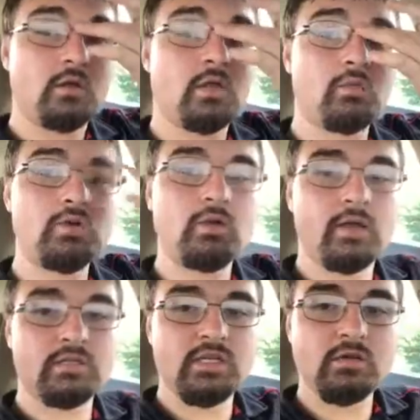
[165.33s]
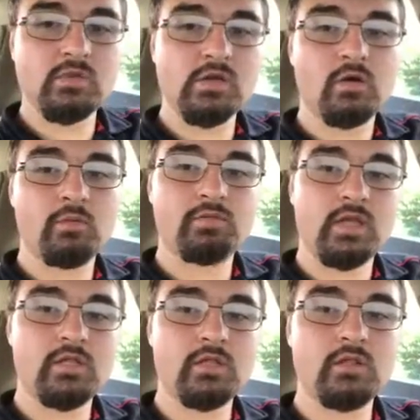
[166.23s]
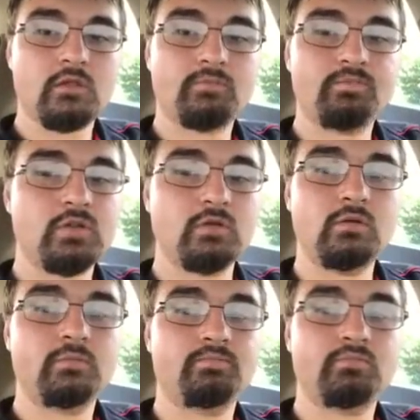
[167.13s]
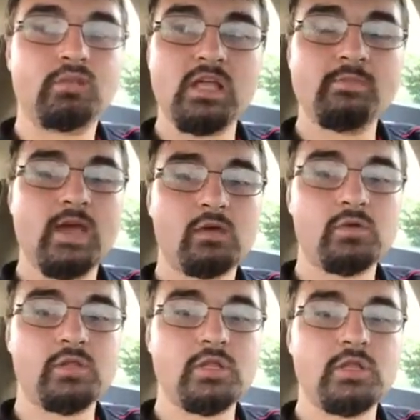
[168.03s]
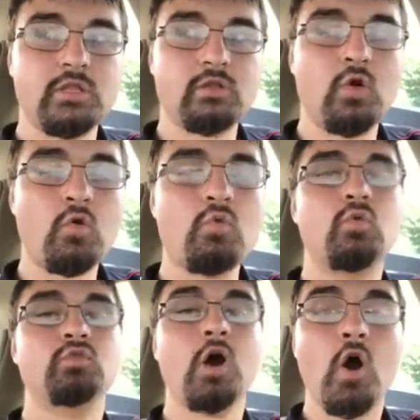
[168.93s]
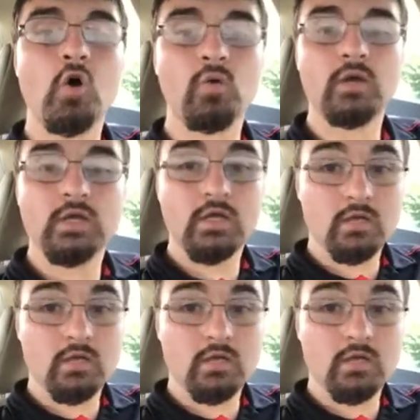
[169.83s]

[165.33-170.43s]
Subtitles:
yeah, we go out to eat, we go out places, dude, play it backwards. He says, no, no.